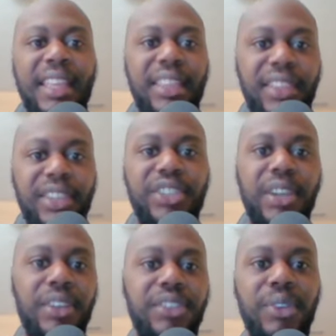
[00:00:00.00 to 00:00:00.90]
This
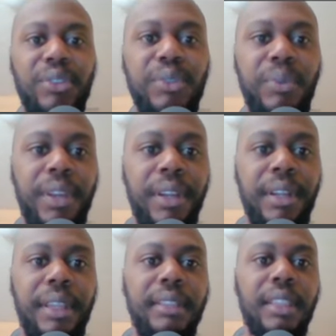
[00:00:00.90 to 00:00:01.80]
chart shows where
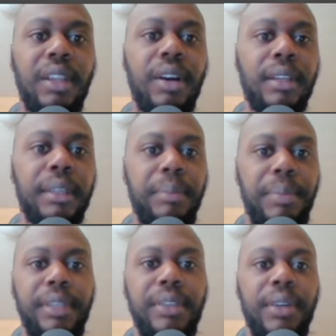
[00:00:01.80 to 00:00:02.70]
the long
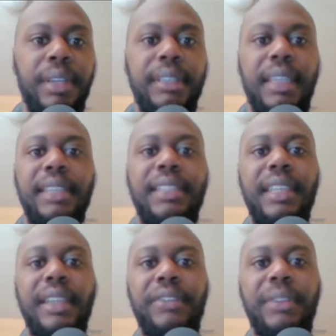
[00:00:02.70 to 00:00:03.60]
Bitcoin
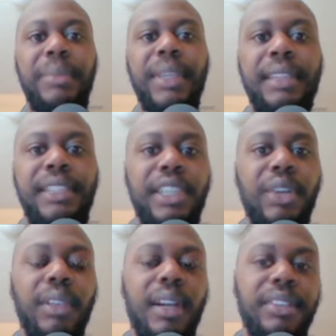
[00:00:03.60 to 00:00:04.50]
ETF, BITO,
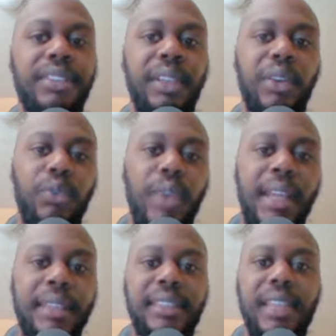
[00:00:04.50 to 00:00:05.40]
launched right
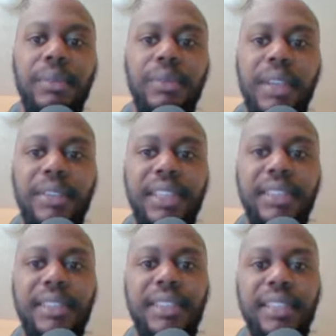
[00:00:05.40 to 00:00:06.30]
at the top around
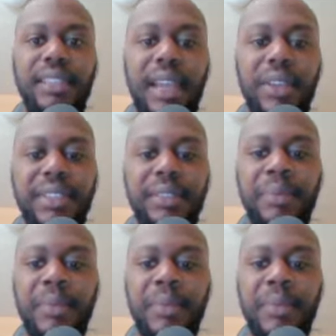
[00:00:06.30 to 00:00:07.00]
66,000.